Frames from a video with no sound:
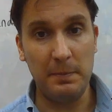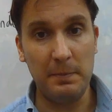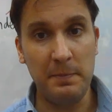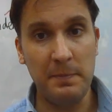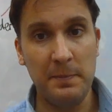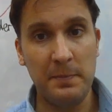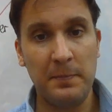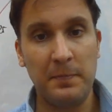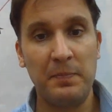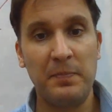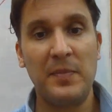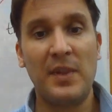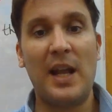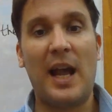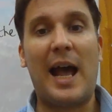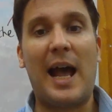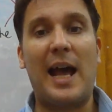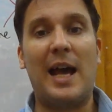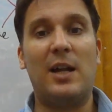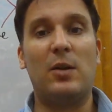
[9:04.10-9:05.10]
them,
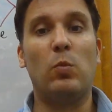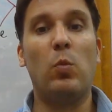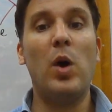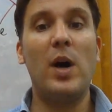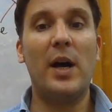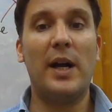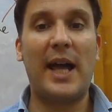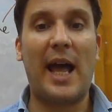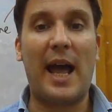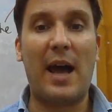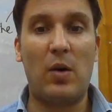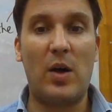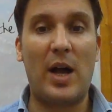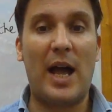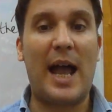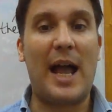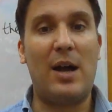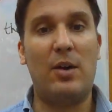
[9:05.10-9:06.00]
and work out